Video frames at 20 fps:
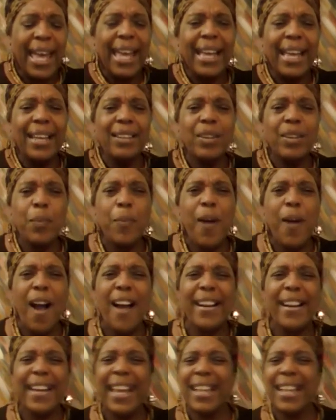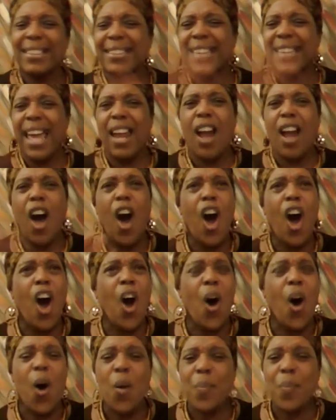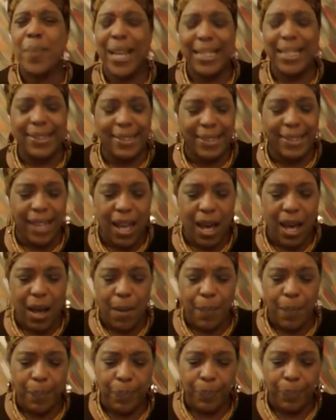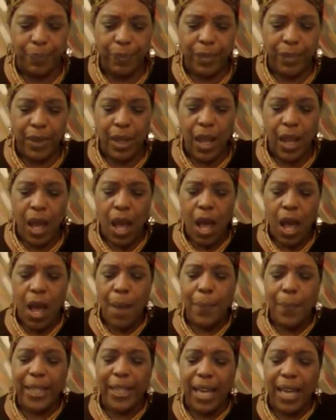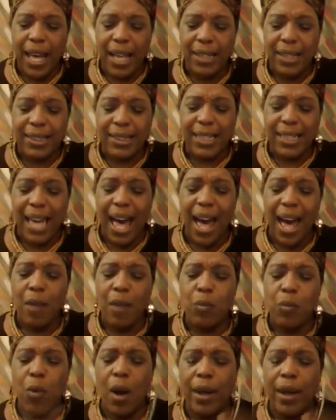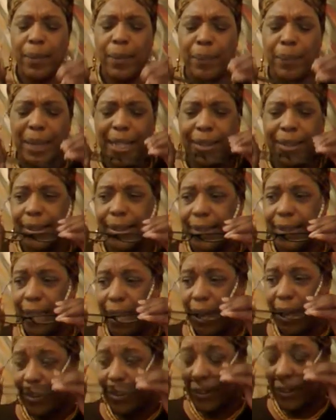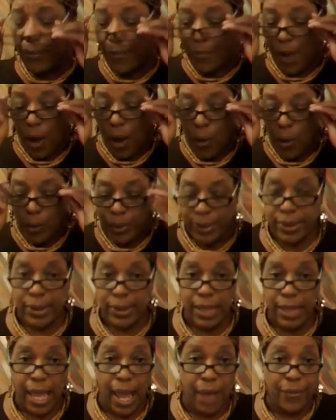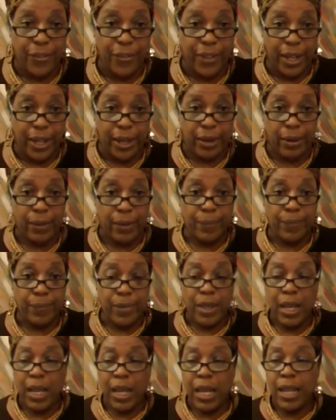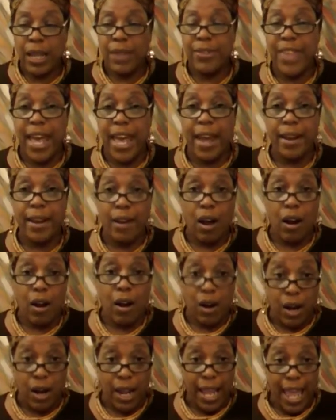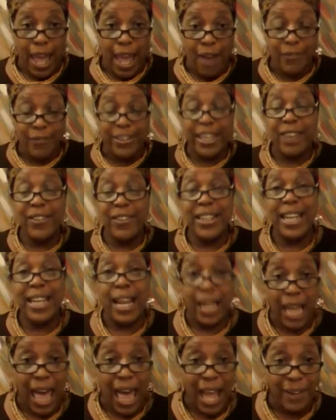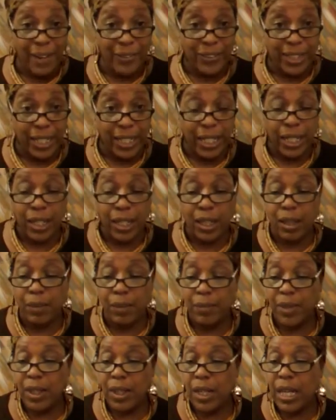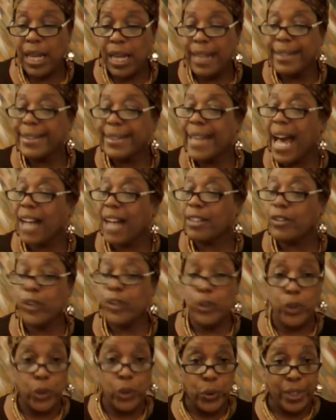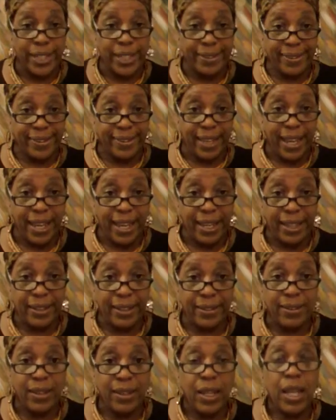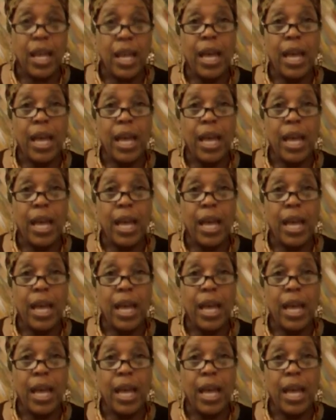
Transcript: And the broadcast got all messed up because God wanted me to tell some folks out there that have given their life to Him not to do these things.